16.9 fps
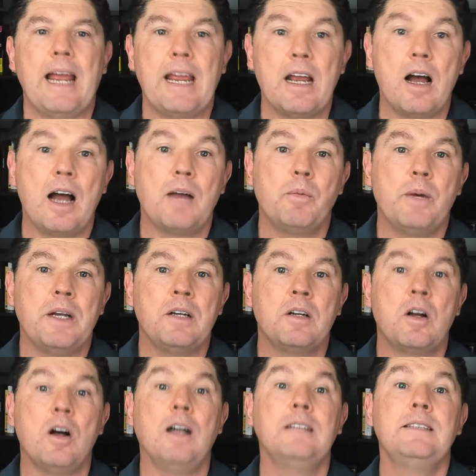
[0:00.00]
AI written
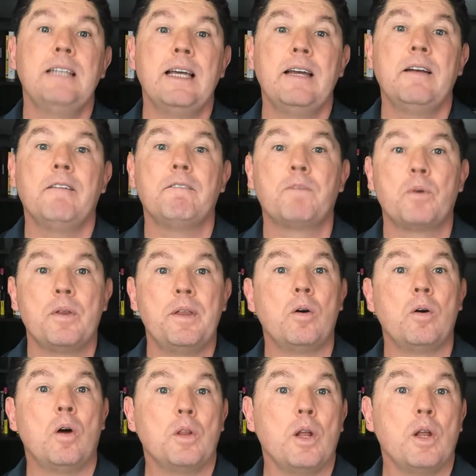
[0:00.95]
content for
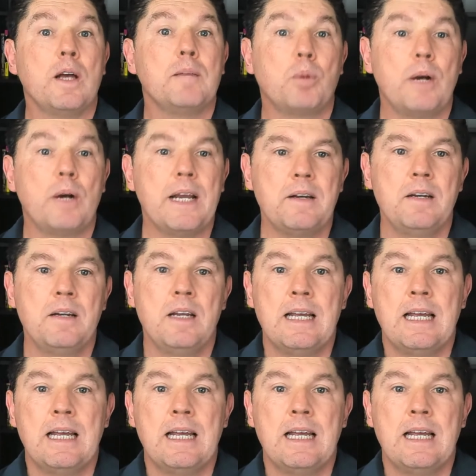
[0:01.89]
their online brand.